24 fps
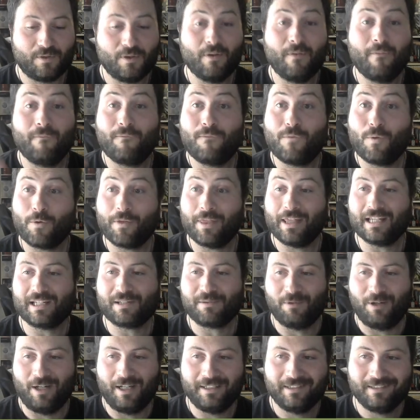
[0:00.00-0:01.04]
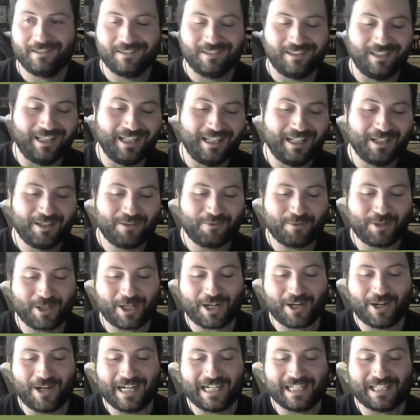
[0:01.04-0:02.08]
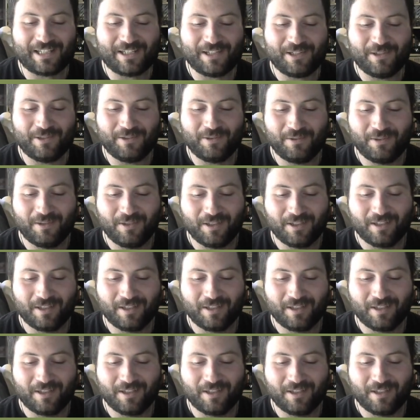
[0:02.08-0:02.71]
for this one, we're going to